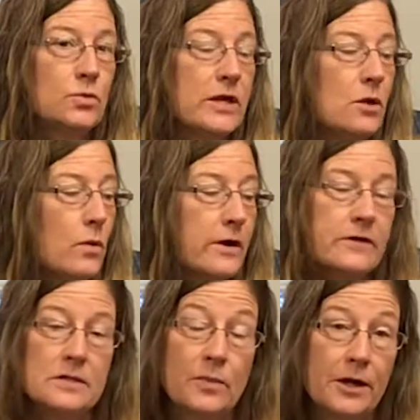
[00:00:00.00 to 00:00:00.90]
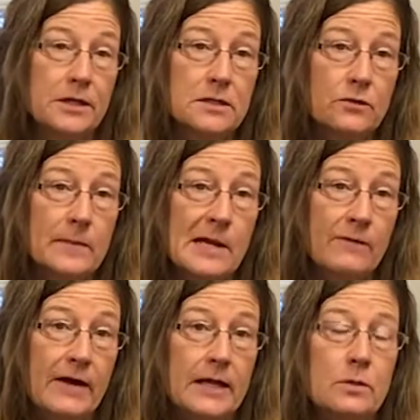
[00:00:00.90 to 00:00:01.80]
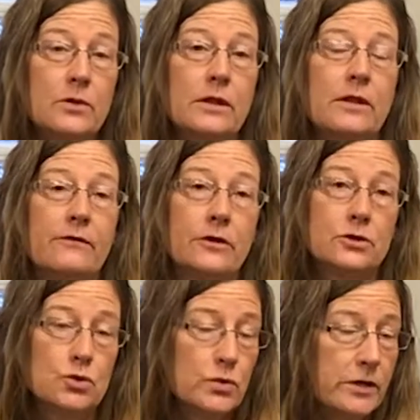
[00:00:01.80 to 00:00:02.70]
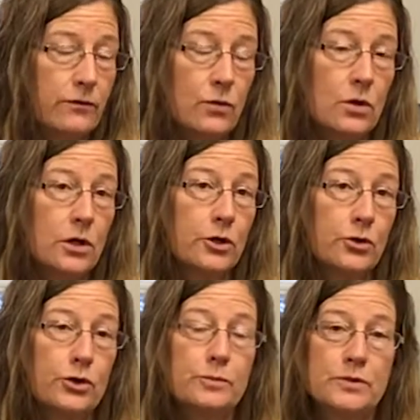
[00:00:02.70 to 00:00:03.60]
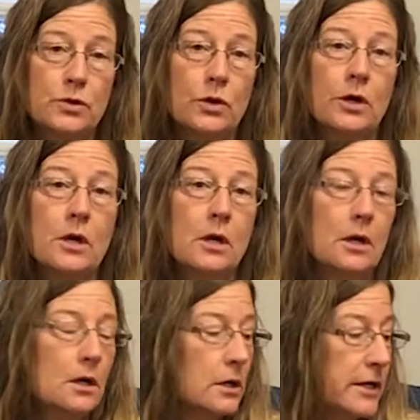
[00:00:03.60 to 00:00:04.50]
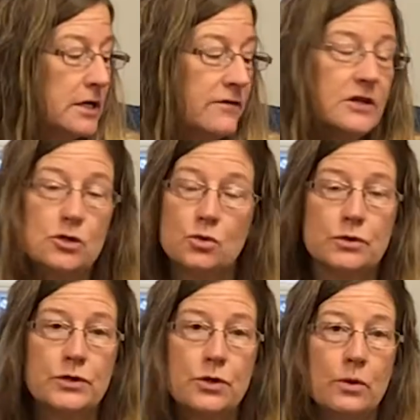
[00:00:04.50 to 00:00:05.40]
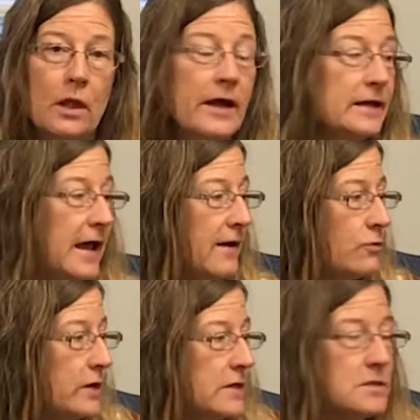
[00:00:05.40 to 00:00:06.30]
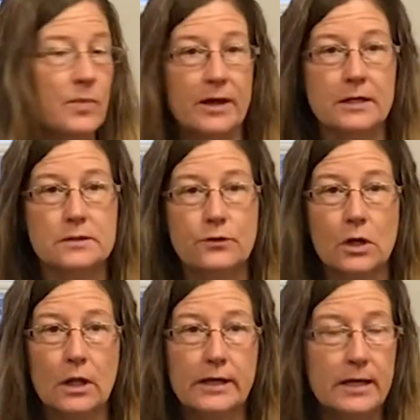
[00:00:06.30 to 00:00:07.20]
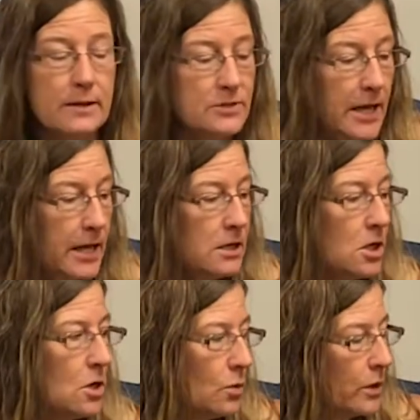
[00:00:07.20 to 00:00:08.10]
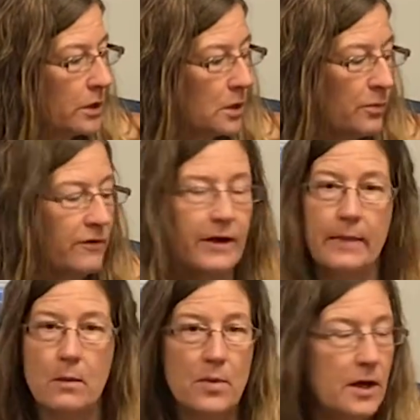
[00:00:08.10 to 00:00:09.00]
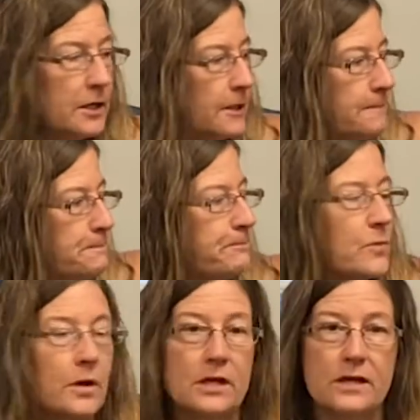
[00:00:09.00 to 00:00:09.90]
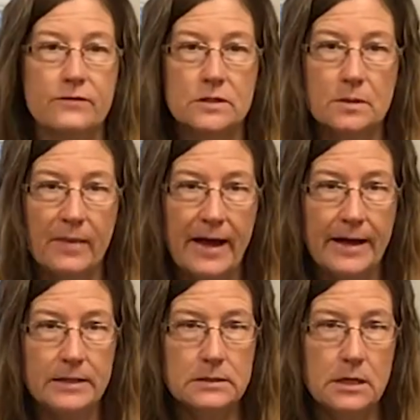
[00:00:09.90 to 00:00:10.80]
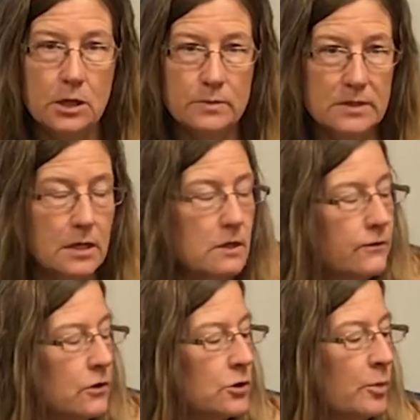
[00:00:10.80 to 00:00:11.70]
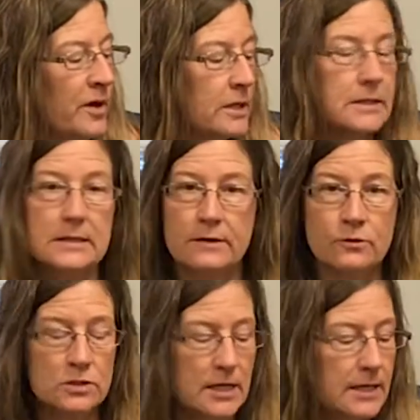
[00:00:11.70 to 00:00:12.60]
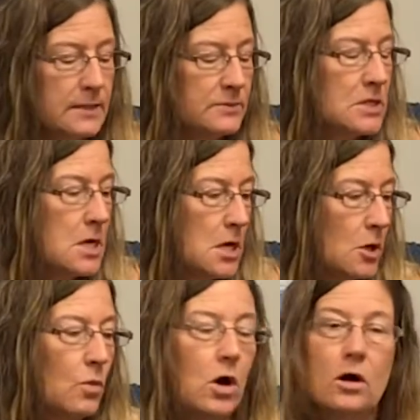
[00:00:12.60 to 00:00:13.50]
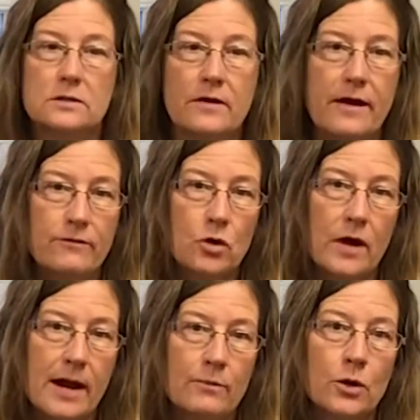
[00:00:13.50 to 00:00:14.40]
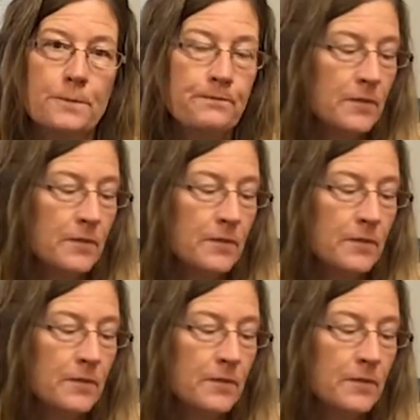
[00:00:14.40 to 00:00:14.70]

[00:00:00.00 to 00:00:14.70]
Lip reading: week where these buckets will be available, and the first 24 groups or individuals who would like to have one of these buckets for Cleanup Day, we're going to provide the bucket and to give you some bags in hopes that you fill your bucket several times, and we'll also have a grabber.